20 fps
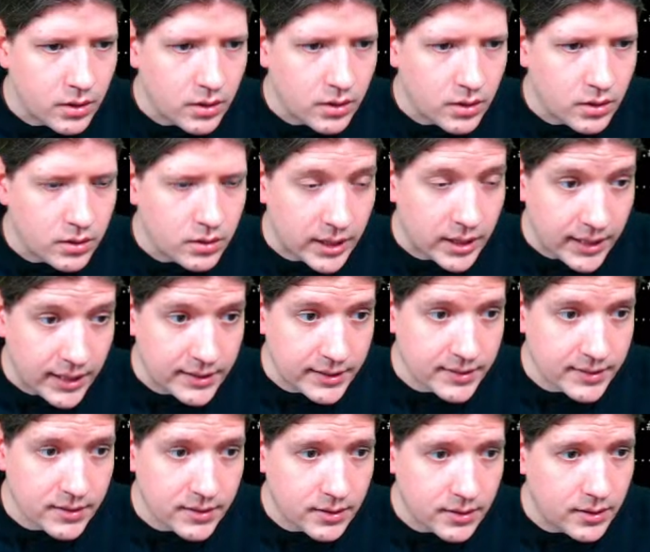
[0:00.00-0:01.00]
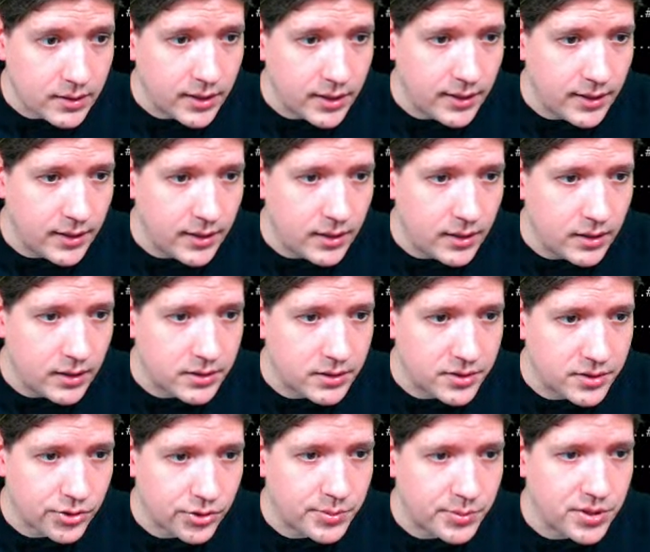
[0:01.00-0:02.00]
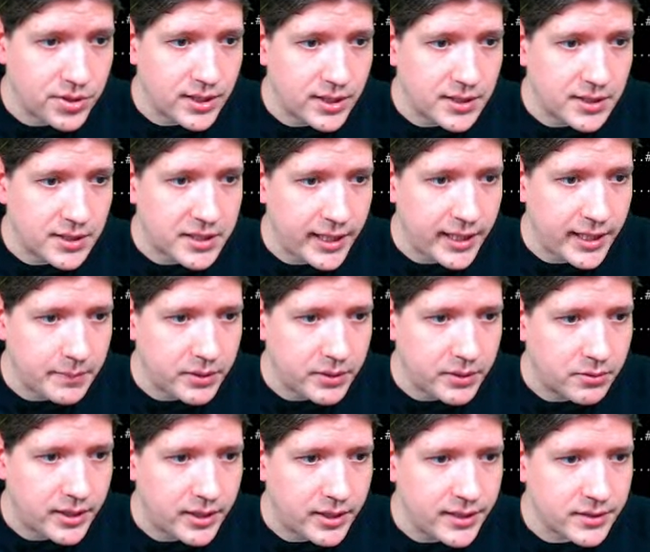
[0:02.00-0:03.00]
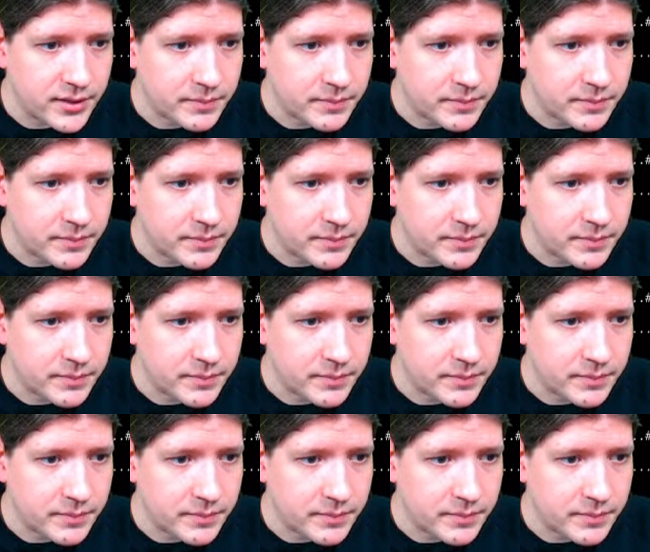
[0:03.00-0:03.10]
task description that it can be, right?